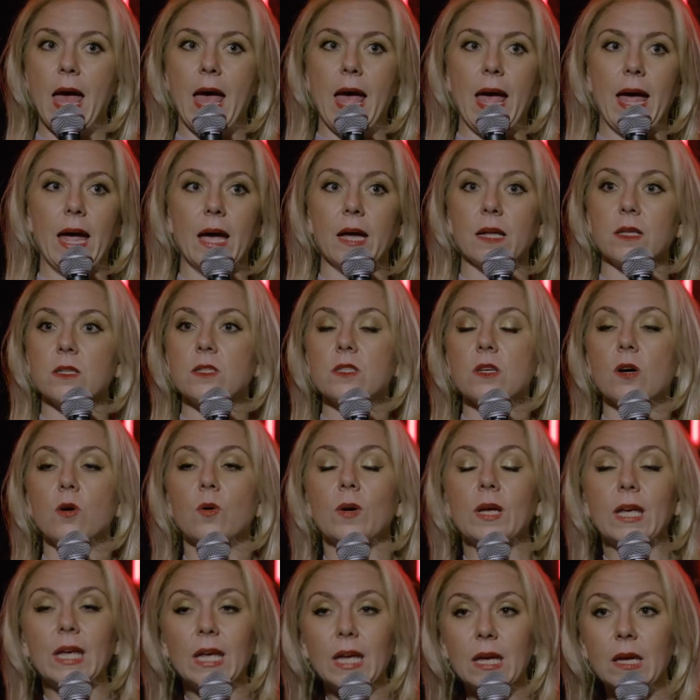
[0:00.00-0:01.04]
And so
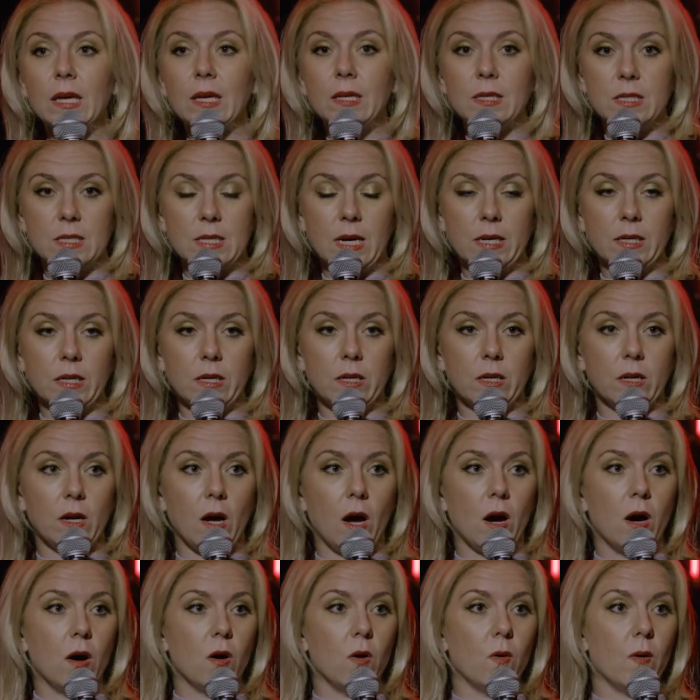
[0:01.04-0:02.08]
he decided to
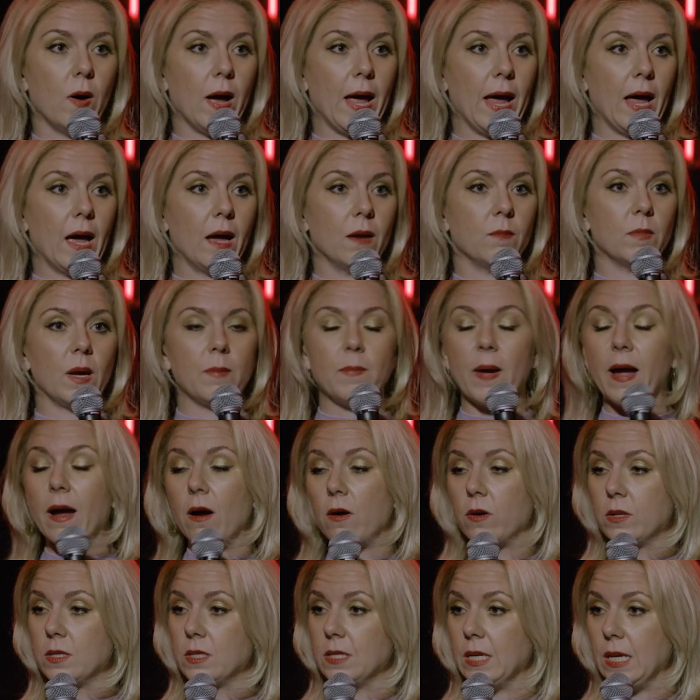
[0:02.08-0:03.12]
go, and my
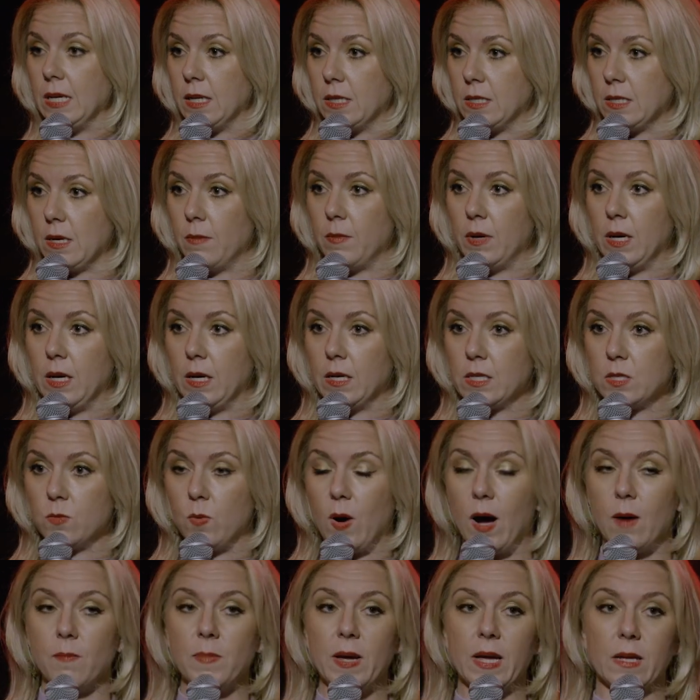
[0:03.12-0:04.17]
parents needed somebody to
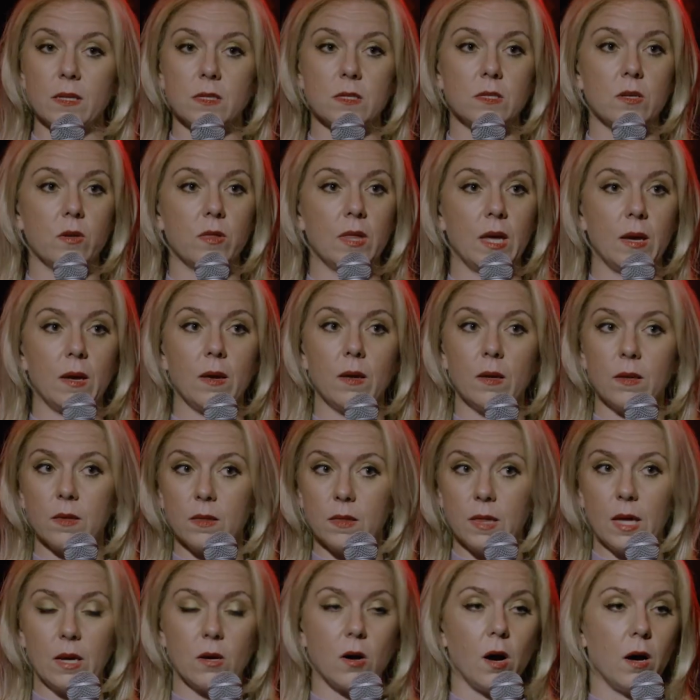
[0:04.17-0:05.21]
swap in. So
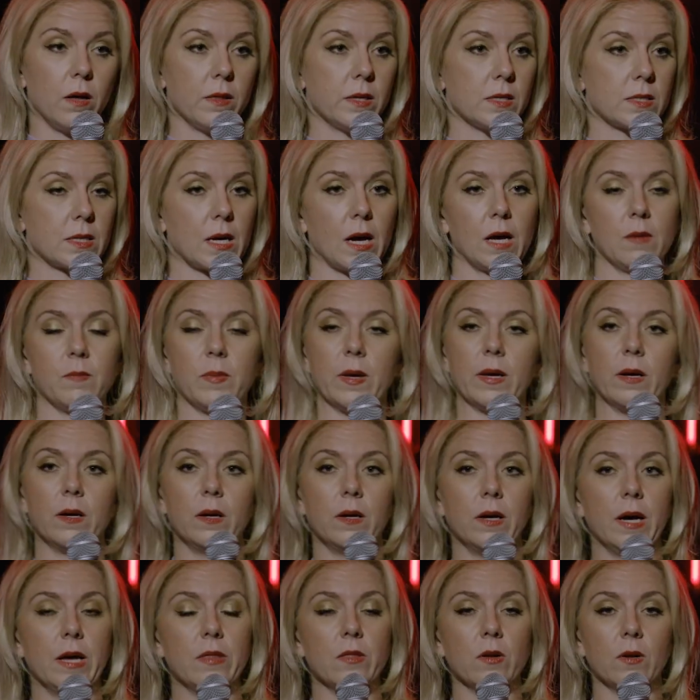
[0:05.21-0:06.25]
they call this guy
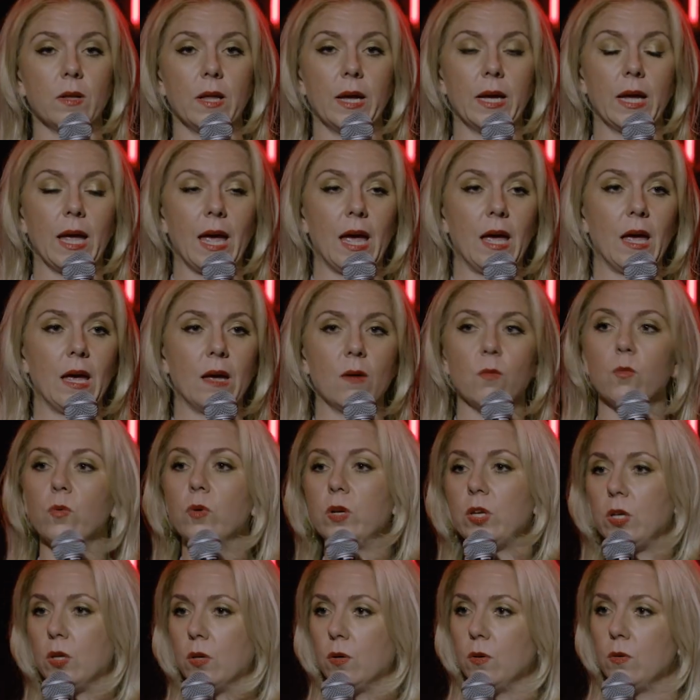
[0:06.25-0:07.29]
Bill, and they're like, "Hey,
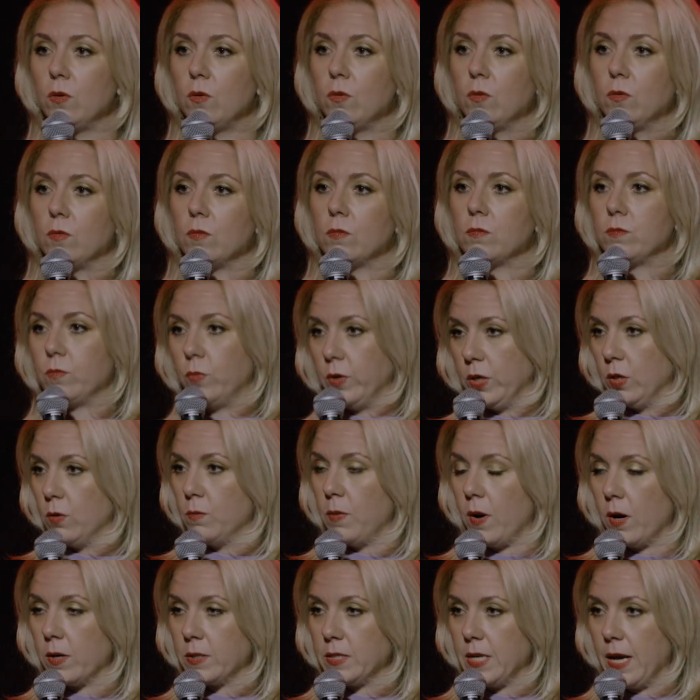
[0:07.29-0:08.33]
will you
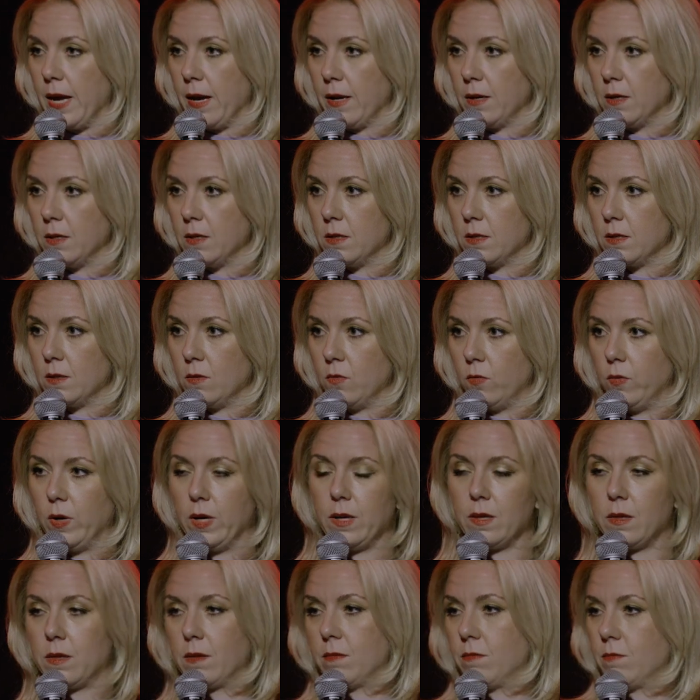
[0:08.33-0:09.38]
bartend
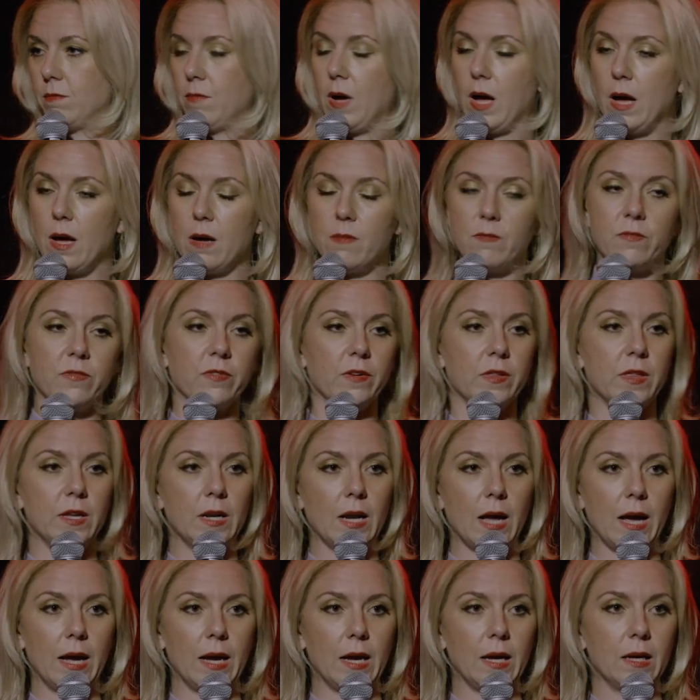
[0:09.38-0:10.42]
with Mom for the
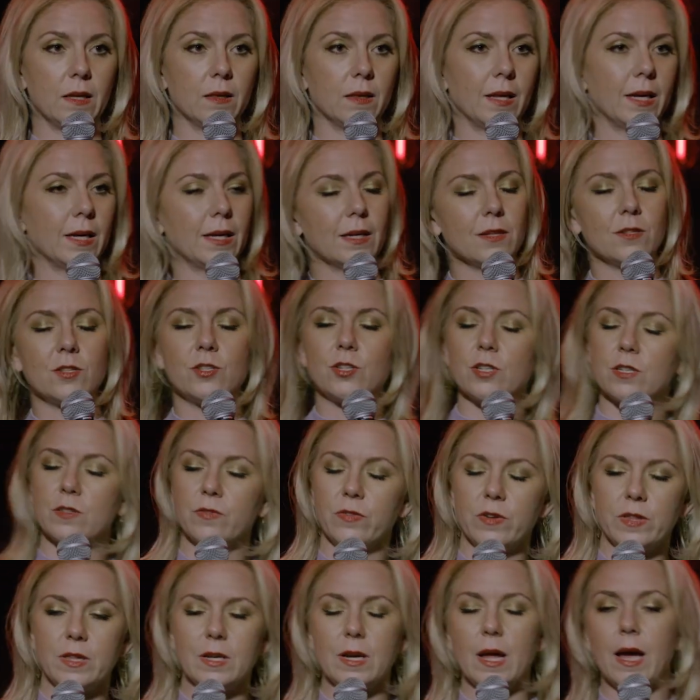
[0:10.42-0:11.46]
night? It's just
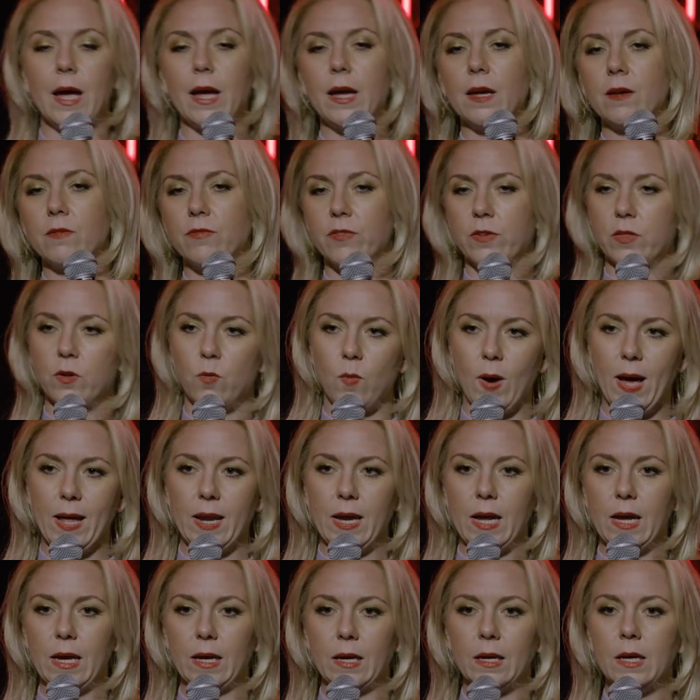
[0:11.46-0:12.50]
for the night for the
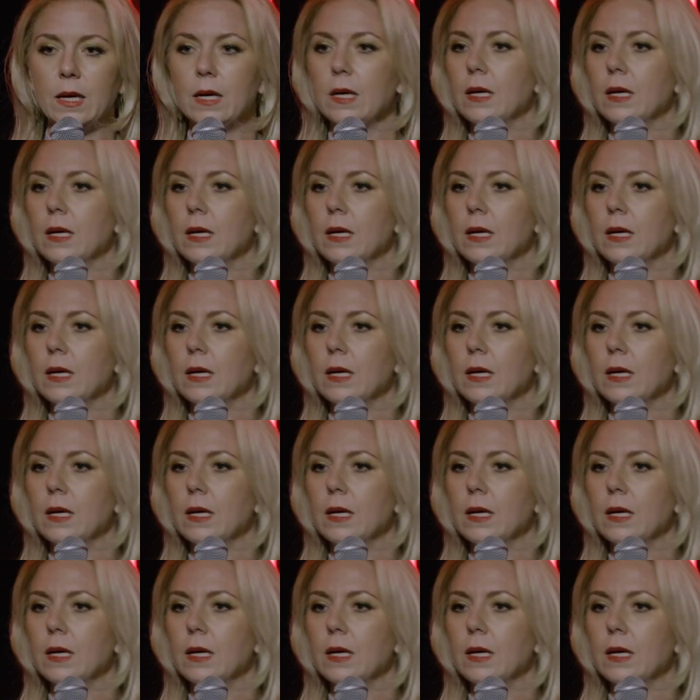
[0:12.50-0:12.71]
wedding.